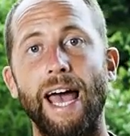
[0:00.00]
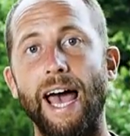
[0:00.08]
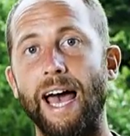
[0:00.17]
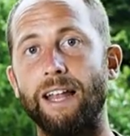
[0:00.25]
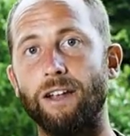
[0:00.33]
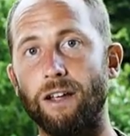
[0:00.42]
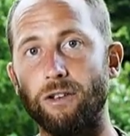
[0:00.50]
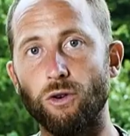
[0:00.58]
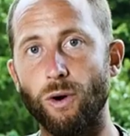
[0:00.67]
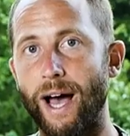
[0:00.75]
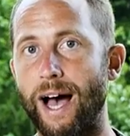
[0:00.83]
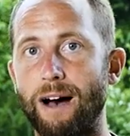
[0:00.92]
and
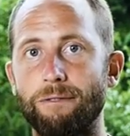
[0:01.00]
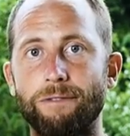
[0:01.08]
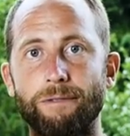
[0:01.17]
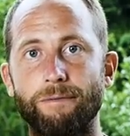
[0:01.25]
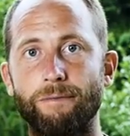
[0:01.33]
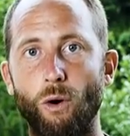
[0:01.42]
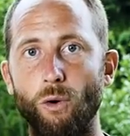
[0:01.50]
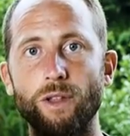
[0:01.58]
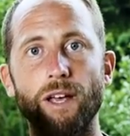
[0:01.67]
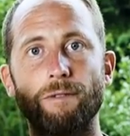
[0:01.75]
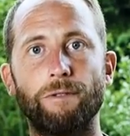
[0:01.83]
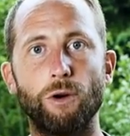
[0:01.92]
you have
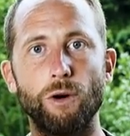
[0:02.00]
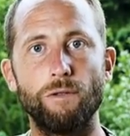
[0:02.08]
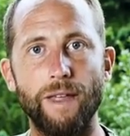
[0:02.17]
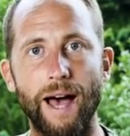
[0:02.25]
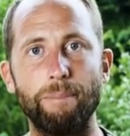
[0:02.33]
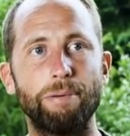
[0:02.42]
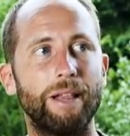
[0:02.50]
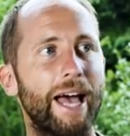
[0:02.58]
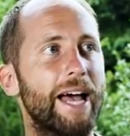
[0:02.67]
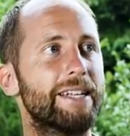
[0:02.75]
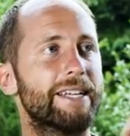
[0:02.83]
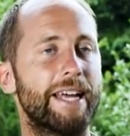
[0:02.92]
only a few of that plant,